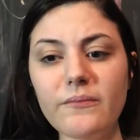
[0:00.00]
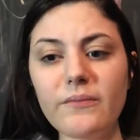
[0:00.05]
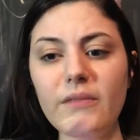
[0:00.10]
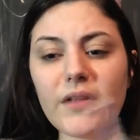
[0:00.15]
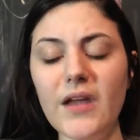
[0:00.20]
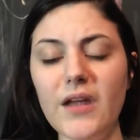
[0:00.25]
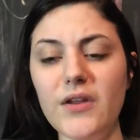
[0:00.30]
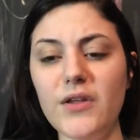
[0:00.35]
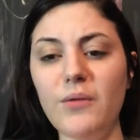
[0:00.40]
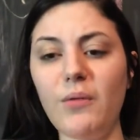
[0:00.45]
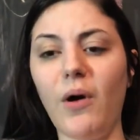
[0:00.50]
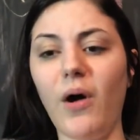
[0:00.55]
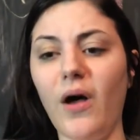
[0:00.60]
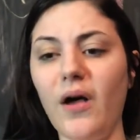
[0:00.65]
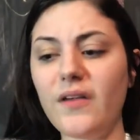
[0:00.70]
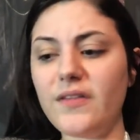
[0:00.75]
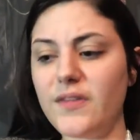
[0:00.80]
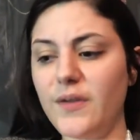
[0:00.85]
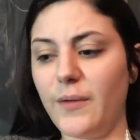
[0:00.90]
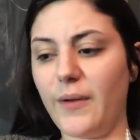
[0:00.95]
And you
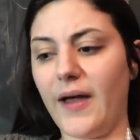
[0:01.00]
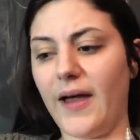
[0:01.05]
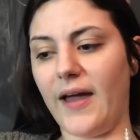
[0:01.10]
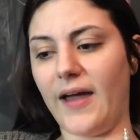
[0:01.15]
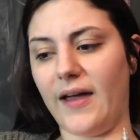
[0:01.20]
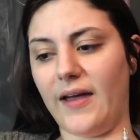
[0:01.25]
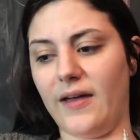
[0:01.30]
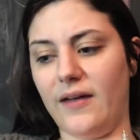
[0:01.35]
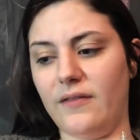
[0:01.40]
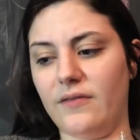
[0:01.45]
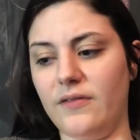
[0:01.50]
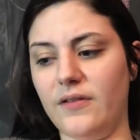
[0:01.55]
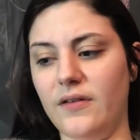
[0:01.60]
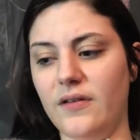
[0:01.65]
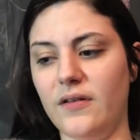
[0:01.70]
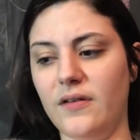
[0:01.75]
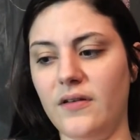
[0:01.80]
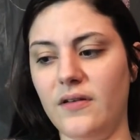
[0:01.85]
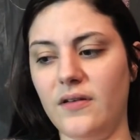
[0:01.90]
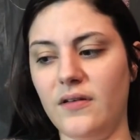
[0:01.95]
also have
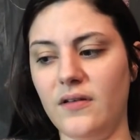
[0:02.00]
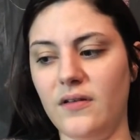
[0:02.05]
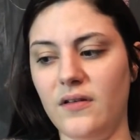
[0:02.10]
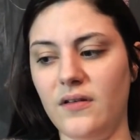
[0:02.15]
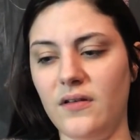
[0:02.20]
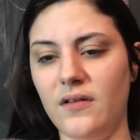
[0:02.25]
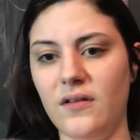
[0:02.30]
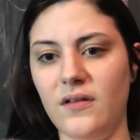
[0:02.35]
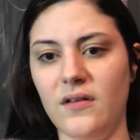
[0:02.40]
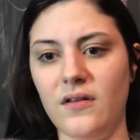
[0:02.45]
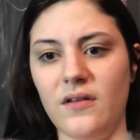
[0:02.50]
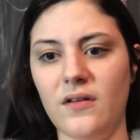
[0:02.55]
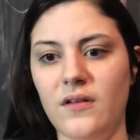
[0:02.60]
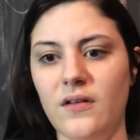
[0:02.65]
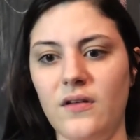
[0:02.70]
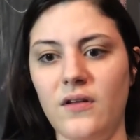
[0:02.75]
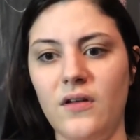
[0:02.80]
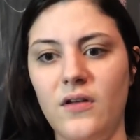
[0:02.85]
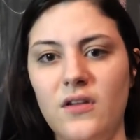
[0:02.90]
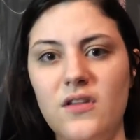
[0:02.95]

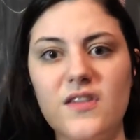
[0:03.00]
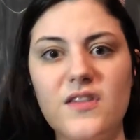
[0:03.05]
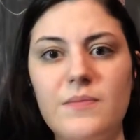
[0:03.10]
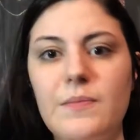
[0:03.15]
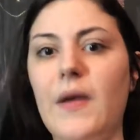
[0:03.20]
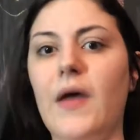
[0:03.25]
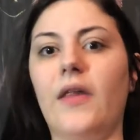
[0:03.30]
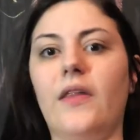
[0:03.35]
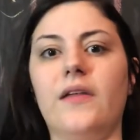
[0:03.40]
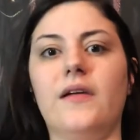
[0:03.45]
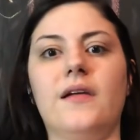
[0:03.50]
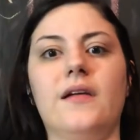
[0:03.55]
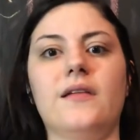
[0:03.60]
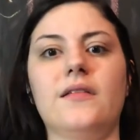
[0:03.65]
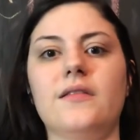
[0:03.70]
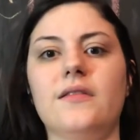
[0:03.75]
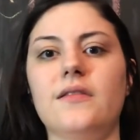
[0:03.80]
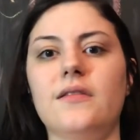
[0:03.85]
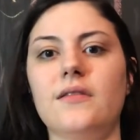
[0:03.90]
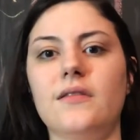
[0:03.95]

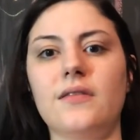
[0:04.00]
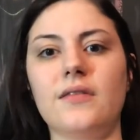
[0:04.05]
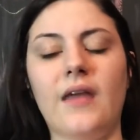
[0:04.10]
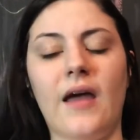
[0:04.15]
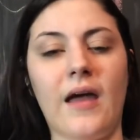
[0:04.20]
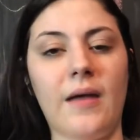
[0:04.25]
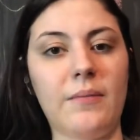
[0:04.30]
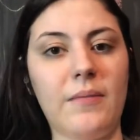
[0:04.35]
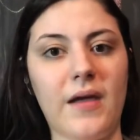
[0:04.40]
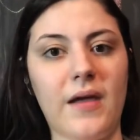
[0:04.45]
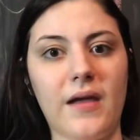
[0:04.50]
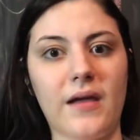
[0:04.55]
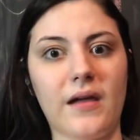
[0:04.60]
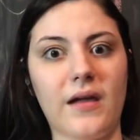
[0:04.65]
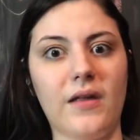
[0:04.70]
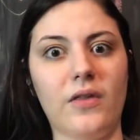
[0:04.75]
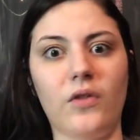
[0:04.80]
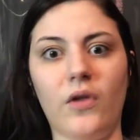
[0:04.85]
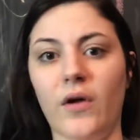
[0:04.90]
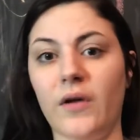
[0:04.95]
spellings that make a
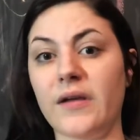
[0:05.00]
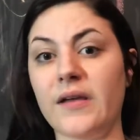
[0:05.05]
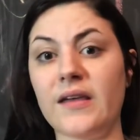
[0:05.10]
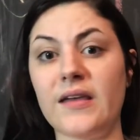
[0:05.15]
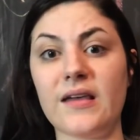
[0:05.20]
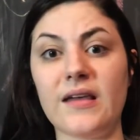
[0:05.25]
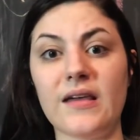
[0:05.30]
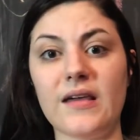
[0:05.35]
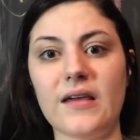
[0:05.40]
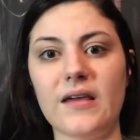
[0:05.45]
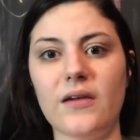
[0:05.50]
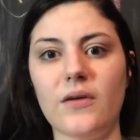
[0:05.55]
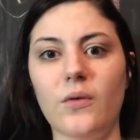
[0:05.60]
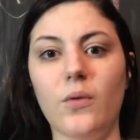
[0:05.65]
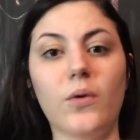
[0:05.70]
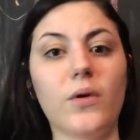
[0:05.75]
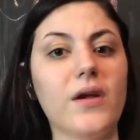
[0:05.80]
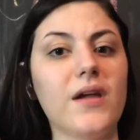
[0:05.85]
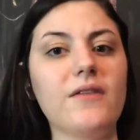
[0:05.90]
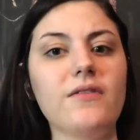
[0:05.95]
long E,
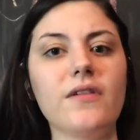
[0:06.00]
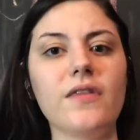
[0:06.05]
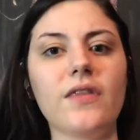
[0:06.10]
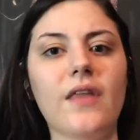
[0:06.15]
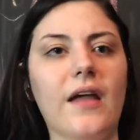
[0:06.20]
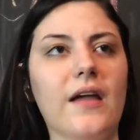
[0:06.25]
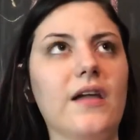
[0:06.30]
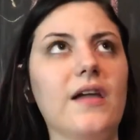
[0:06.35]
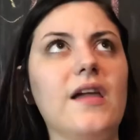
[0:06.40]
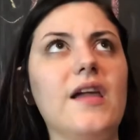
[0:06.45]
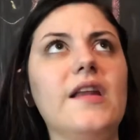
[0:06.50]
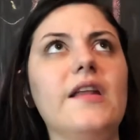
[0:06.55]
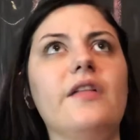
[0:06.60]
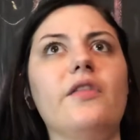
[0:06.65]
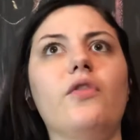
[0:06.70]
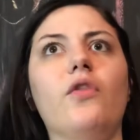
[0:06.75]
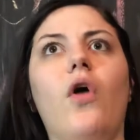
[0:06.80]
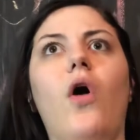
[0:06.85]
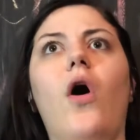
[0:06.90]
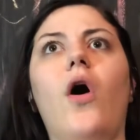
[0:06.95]
or even like any
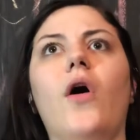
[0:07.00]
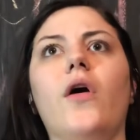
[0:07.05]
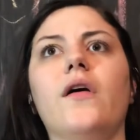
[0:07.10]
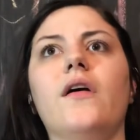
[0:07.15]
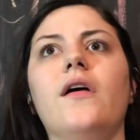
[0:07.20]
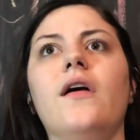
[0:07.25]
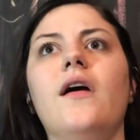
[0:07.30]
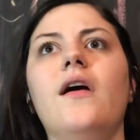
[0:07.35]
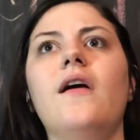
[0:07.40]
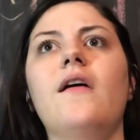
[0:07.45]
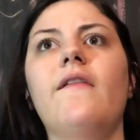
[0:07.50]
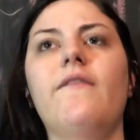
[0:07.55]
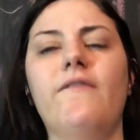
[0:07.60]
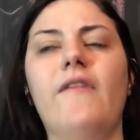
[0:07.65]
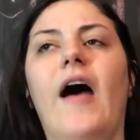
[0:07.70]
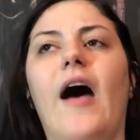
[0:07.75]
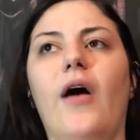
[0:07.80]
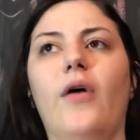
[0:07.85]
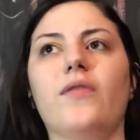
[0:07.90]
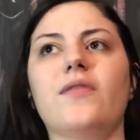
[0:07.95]
long
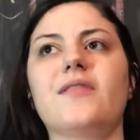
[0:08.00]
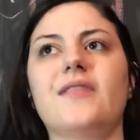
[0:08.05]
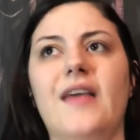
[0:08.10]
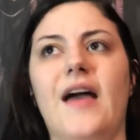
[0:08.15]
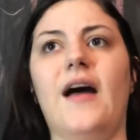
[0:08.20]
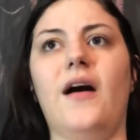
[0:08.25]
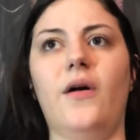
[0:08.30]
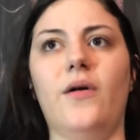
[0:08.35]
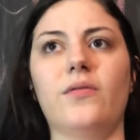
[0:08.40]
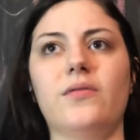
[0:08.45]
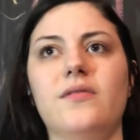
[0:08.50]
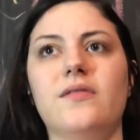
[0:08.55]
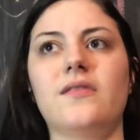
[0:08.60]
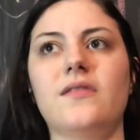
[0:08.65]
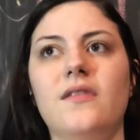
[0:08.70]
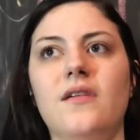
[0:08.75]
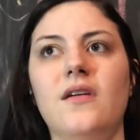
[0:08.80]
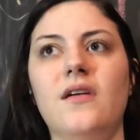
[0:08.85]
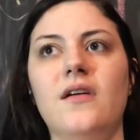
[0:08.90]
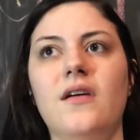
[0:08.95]
vowel sounds
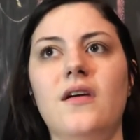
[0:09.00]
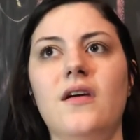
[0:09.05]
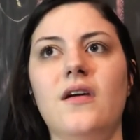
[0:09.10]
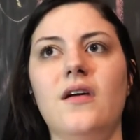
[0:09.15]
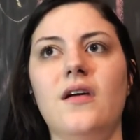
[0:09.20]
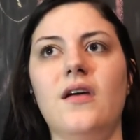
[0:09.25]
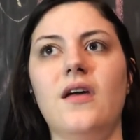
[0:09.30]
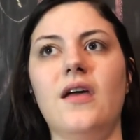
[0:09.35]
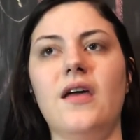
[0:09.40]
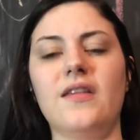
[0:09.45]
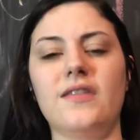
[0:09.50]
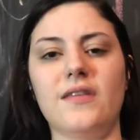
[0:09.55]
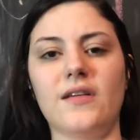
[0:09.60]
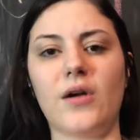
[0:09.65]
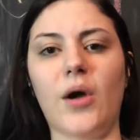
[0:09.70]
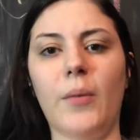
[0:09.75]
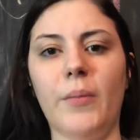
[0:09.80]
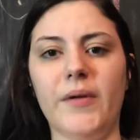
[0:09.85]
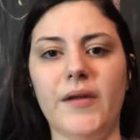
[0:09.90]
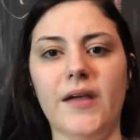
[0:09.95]
is the
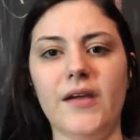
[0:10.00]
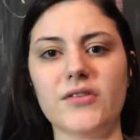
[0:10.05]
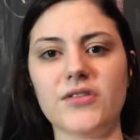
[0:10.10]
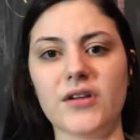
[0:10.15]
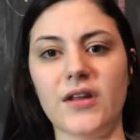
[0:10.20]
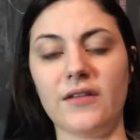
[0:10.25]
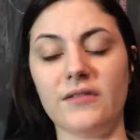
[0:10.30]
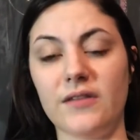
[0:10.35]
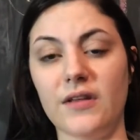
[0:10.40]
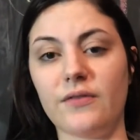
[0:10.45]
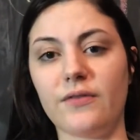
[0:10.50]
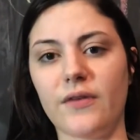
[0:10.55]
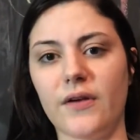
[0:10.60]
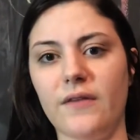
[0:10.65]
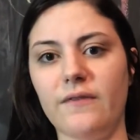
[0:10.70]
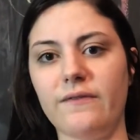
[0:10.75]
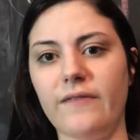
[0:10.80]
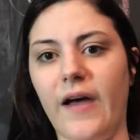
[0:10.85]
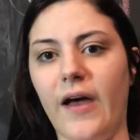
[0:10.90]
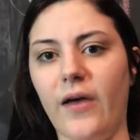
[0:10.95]
combination of different
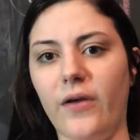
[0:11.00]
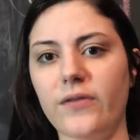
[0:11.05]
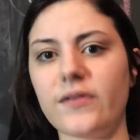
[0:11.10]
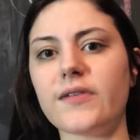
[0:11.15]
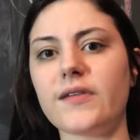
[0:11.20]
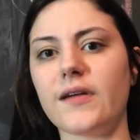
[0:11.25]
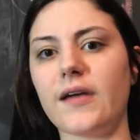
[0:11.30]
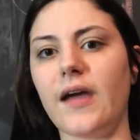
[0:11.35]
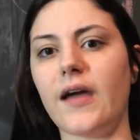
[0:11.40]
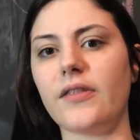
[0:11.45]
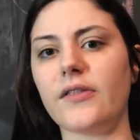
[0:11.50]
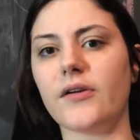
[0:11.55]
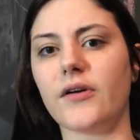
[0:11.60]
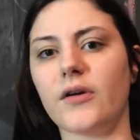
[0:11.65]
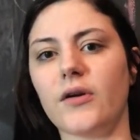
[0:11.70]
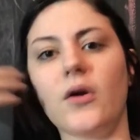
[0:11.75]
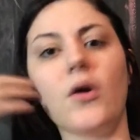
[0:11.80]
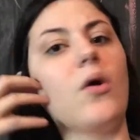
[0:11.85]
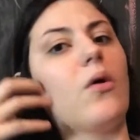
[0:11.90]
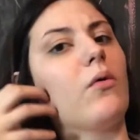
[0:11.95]
vowels together,
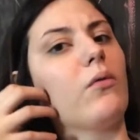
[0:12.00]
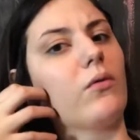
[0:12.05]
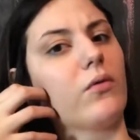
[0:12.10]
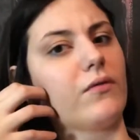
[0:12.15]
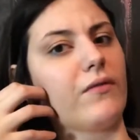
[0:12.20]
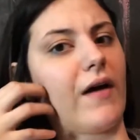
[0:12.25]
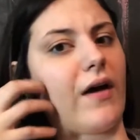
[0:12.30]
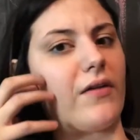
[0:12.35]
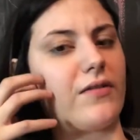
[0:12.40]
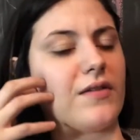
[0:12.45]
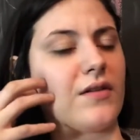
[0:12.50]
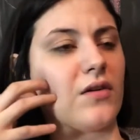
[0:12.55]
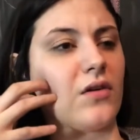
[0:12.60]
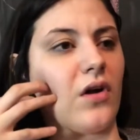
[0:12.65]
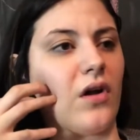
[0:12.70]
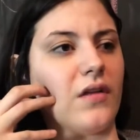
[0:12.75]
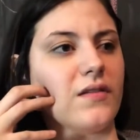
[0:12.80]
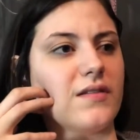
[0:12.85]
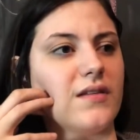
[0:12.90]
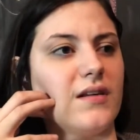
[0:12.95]
or vowels and
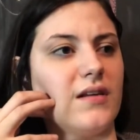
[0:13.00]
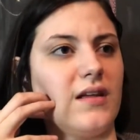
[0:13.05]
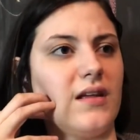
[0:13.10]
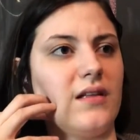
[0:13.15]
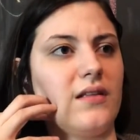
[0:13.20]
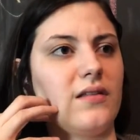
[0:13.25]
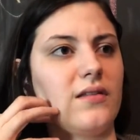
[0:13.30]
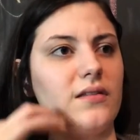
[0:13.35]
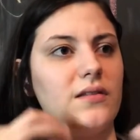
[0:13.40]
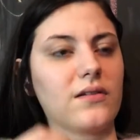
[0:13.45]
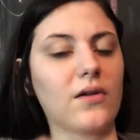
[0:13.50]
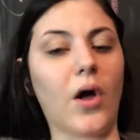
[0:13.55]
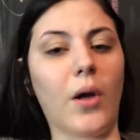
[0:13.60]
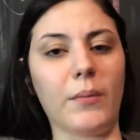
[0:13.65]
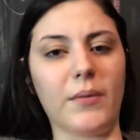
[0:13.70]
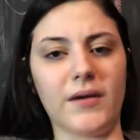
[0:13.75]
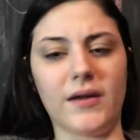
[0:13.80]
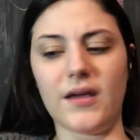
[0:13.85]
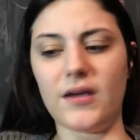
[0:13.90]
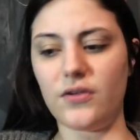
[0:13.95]
consonants
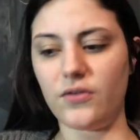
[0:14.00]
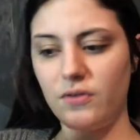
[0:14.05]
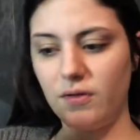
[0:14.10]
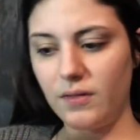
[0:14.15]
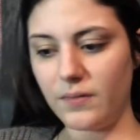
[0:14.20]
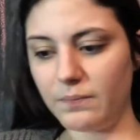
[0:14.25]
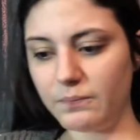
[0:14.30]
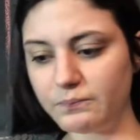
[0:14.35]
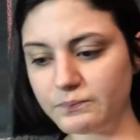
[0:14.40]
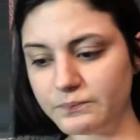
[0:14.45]
combination.